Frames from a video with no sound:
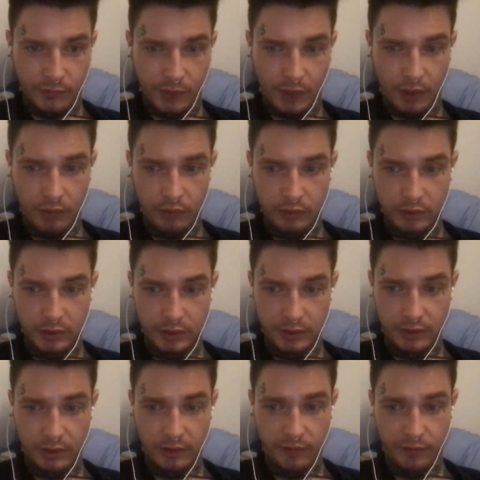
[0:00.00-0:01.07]
don't trust
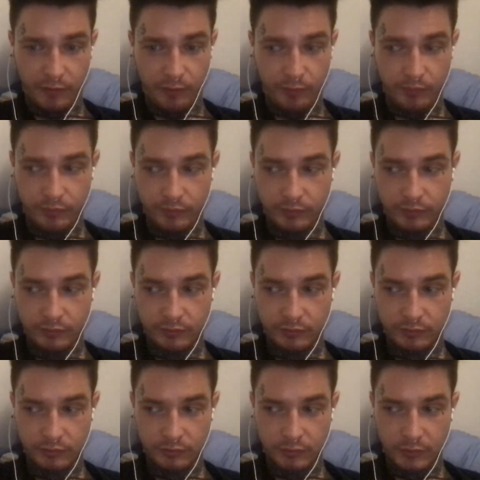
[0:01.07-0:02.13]
none of them.
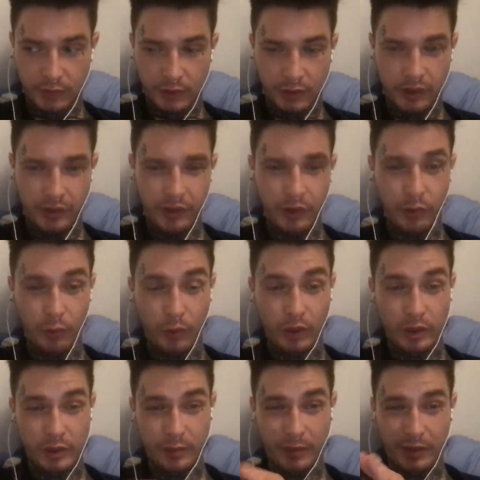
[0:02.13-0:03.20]
And they're
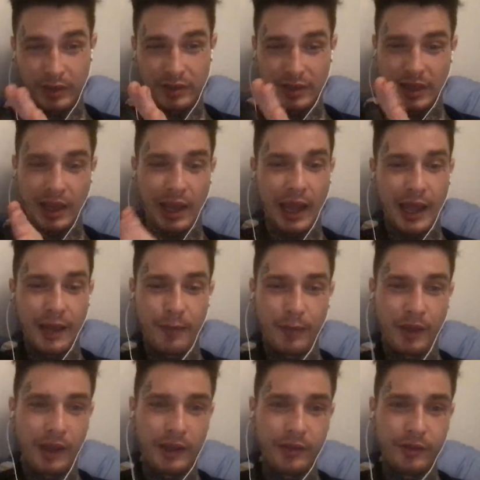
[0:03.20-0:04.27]
worse because they hide
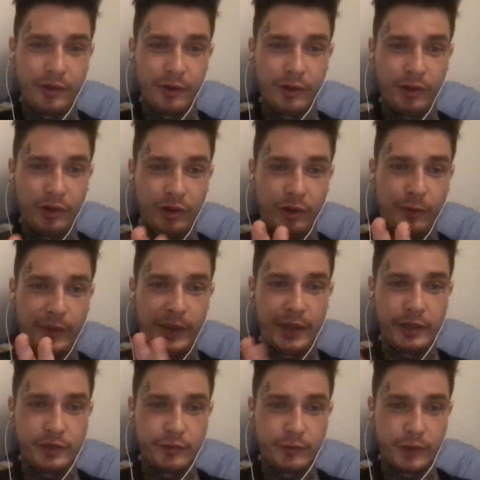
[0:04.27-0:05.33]
behind their little
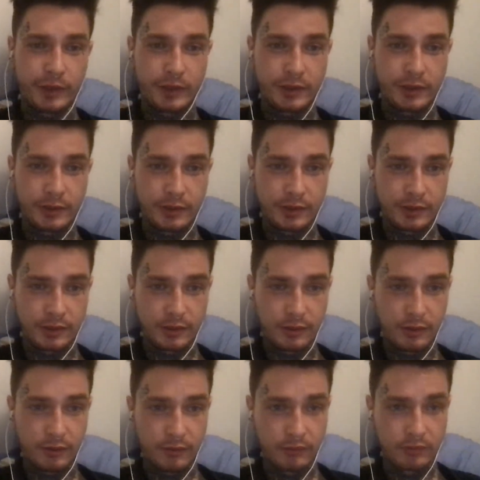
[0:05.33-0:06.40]
badge of righteousness, you know.